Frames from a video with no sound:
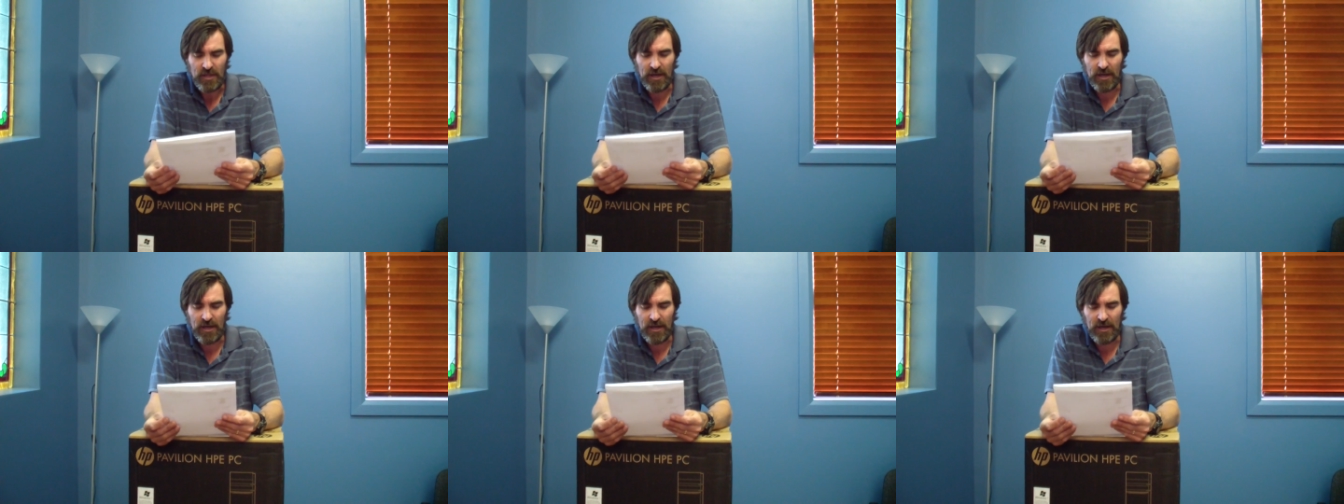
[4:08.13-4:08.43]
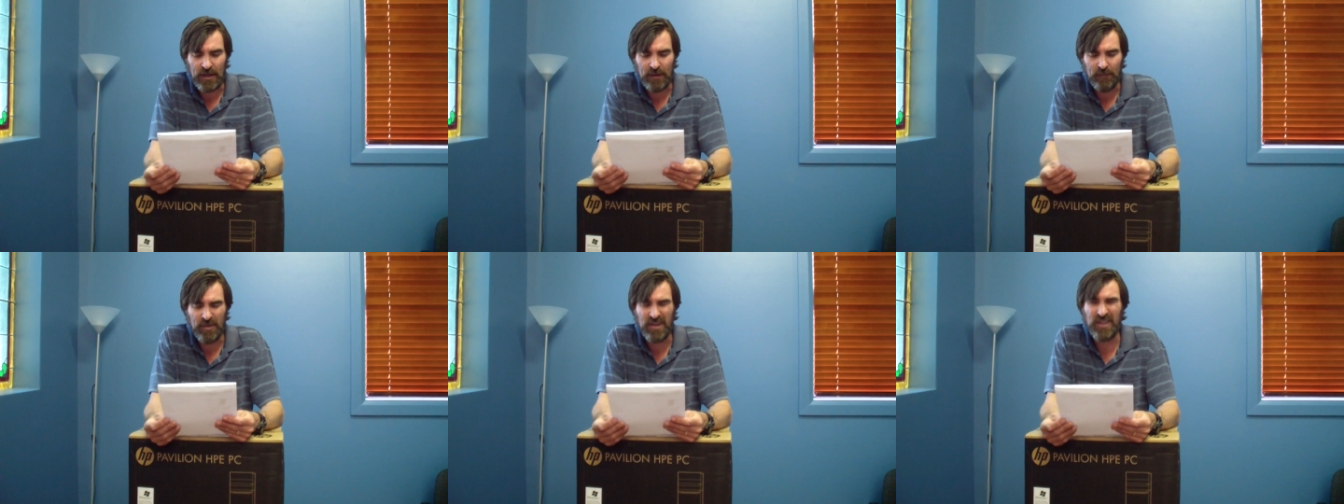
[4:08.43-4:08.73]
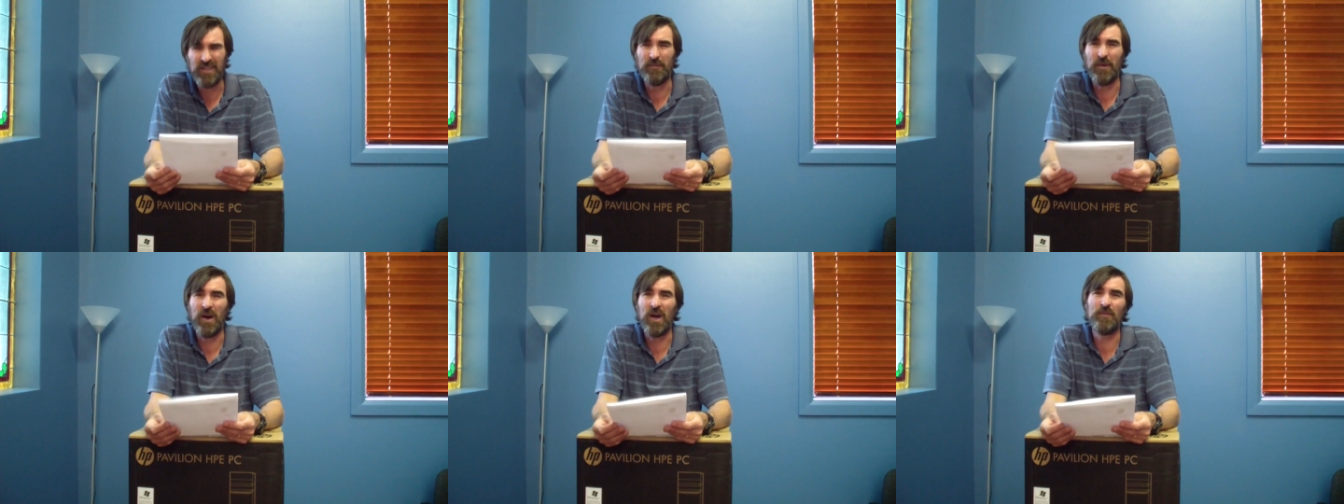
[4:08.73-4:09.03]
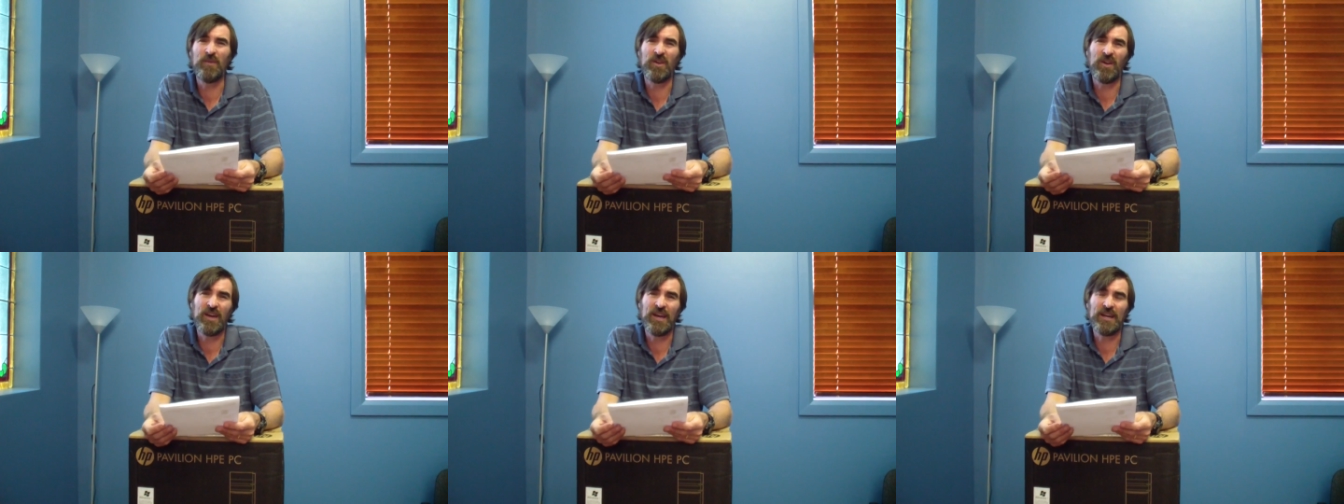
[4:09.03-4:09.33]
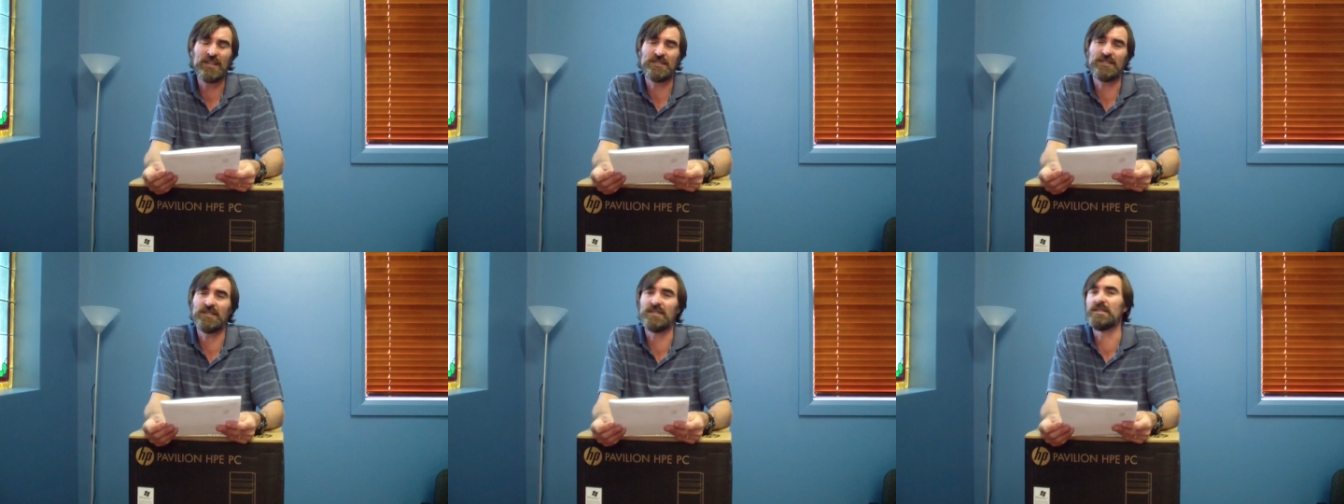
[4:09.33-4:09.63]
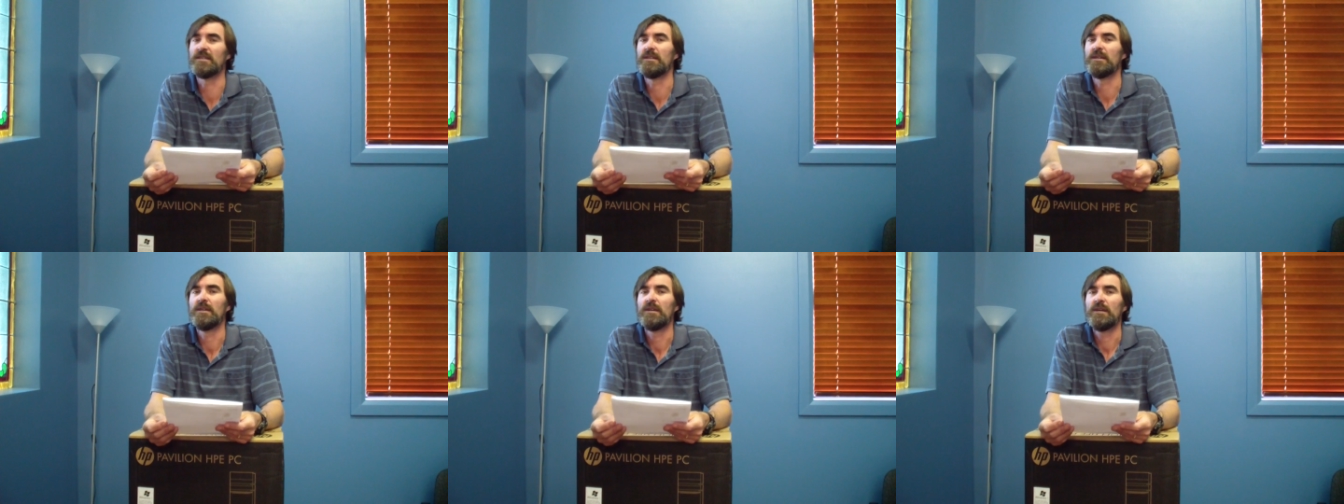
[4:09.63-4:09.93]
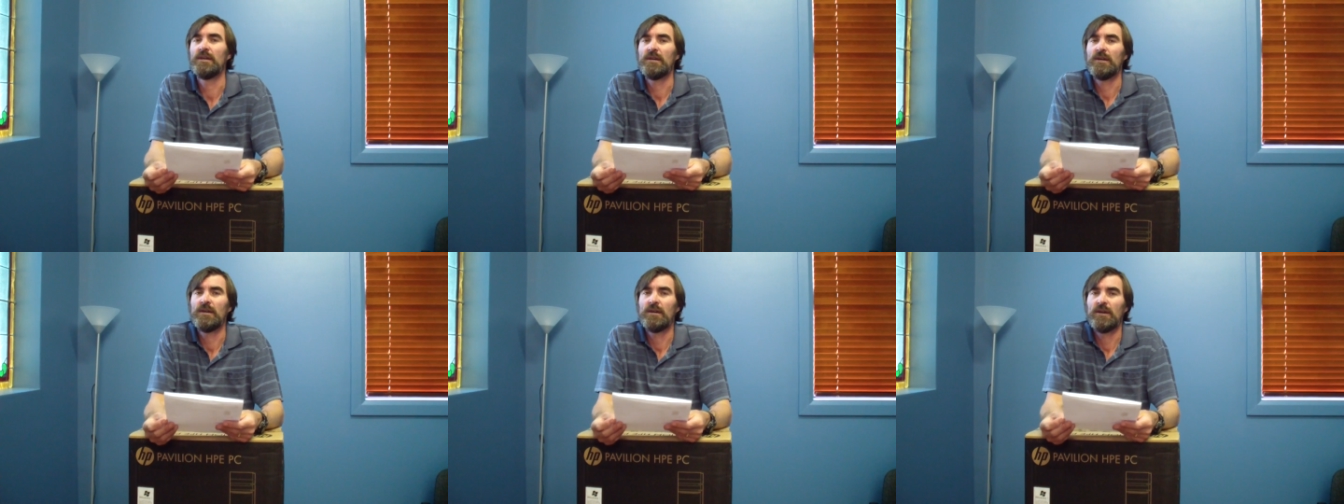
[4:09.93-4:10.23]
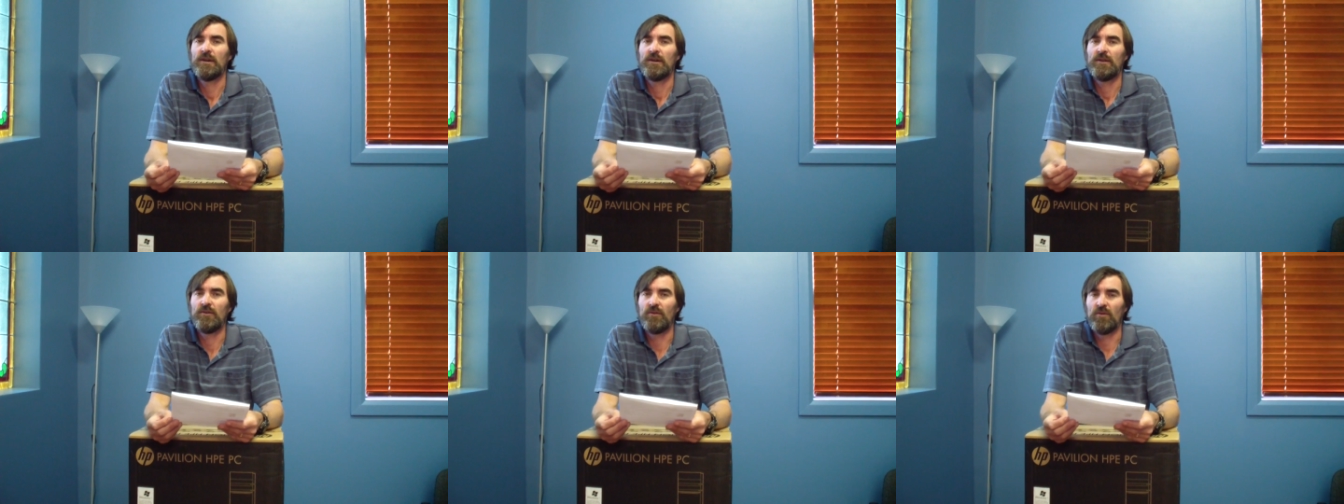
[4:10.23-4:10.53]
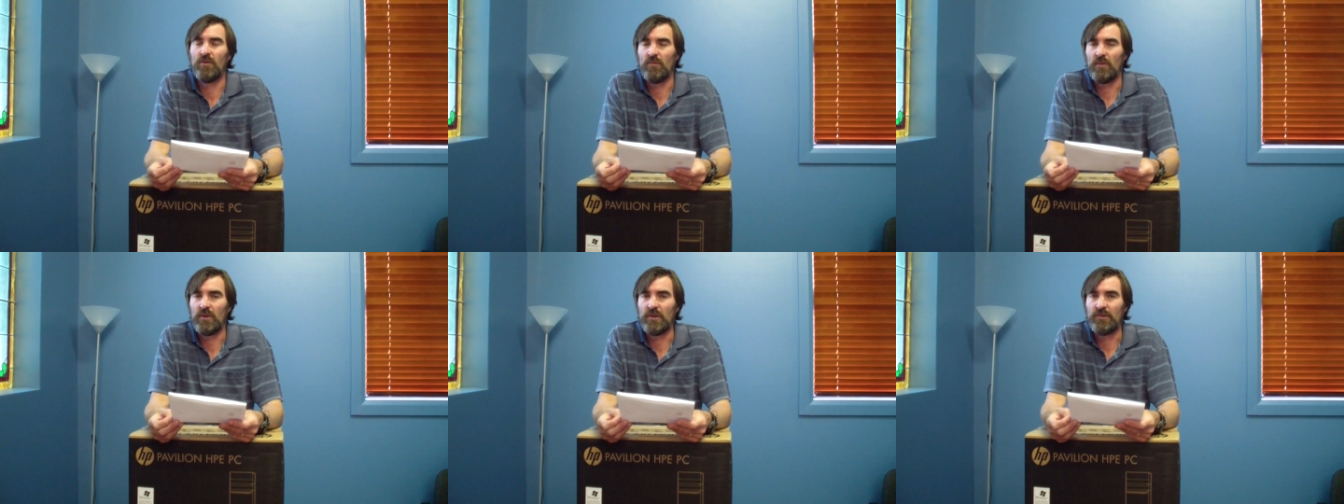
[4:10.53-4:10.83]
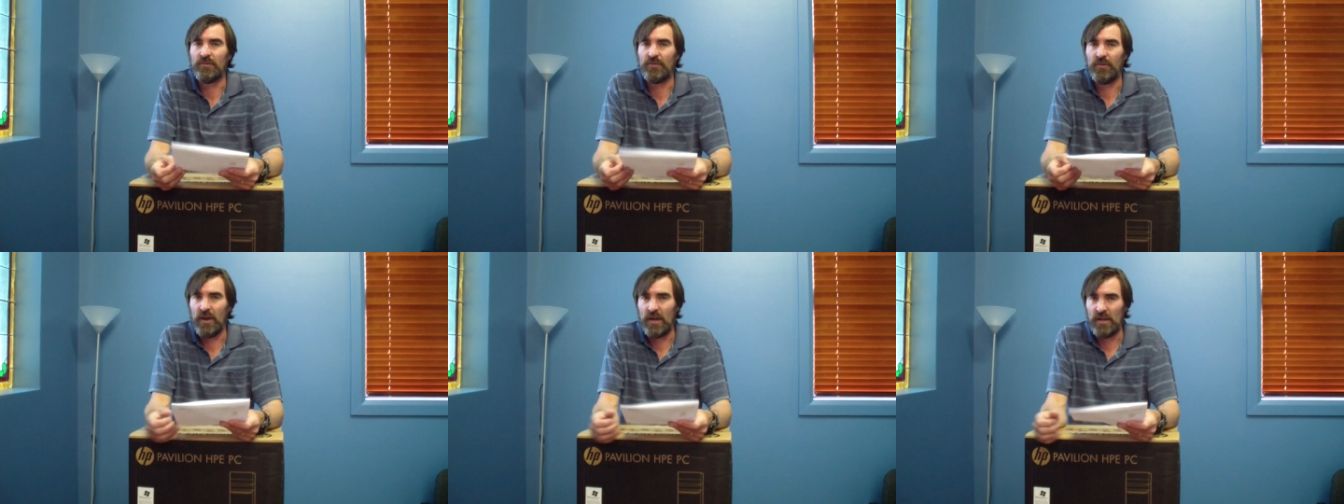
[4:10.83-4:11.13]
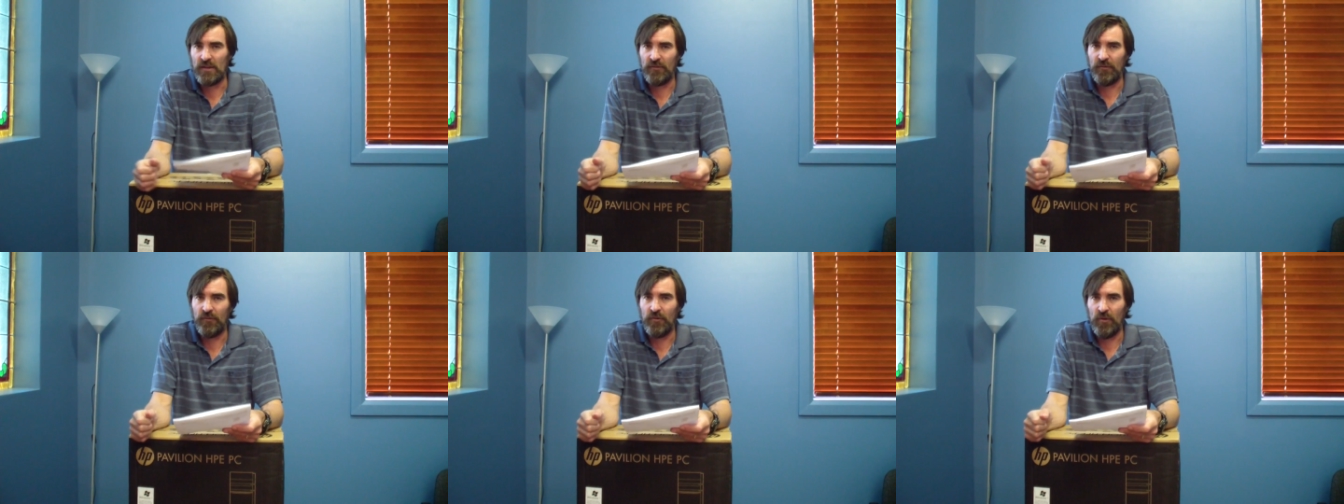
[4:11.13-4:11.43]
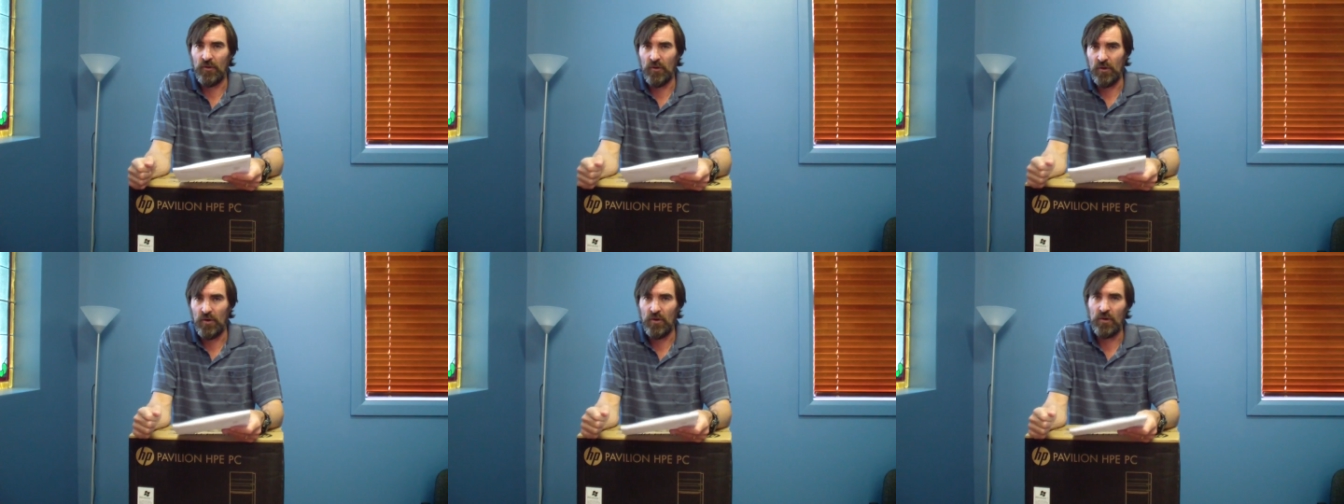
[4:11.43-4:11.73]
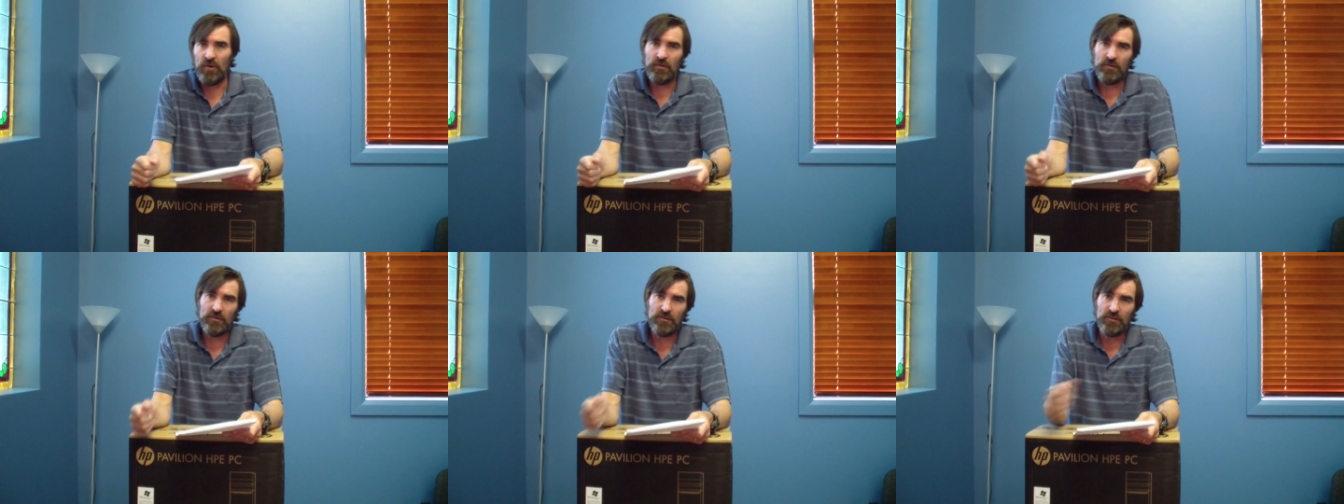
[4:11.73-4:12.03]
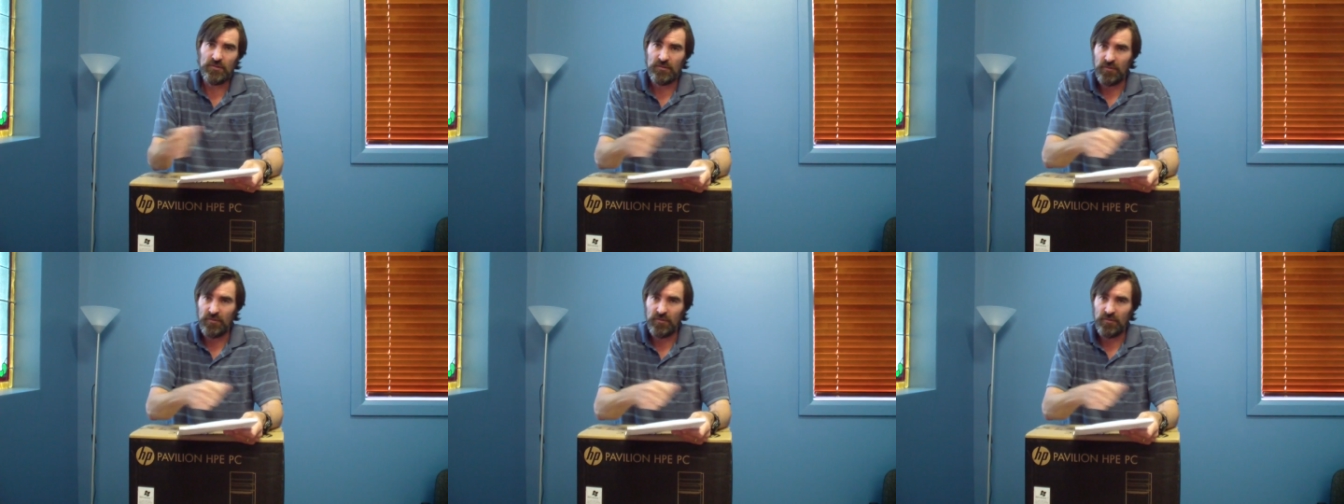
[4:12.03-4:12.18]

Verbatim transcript: But at the moment I actually normally transfer